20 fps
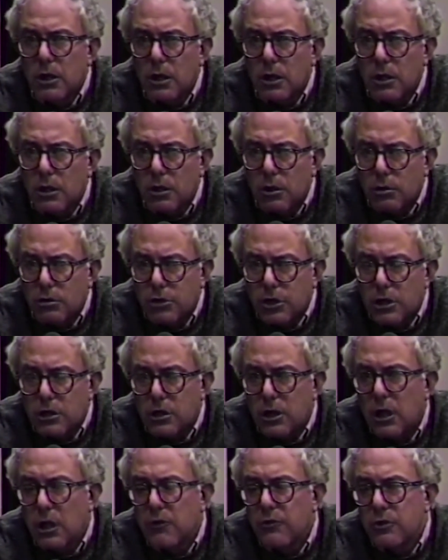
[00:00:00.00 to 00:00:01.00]

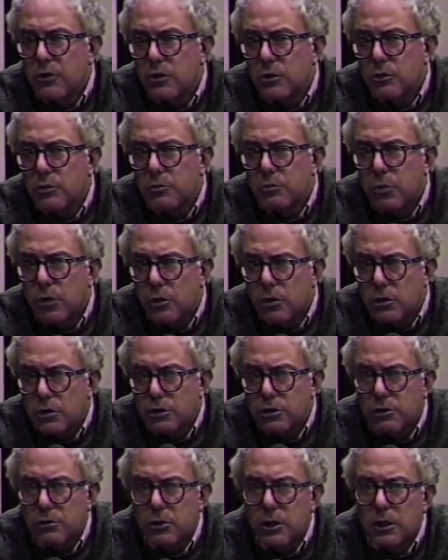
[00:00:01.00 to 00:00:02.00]
Colchester Avenue,
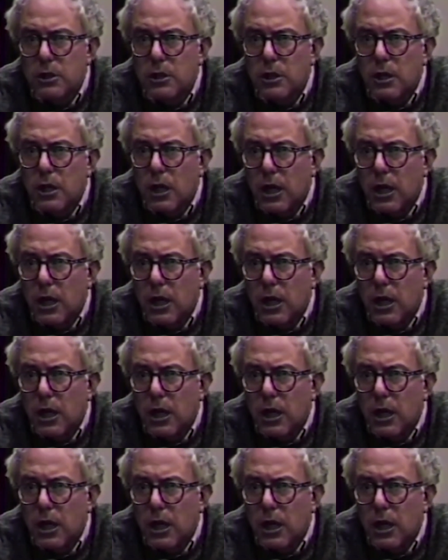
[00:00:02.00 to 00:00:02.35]
Pearl Street,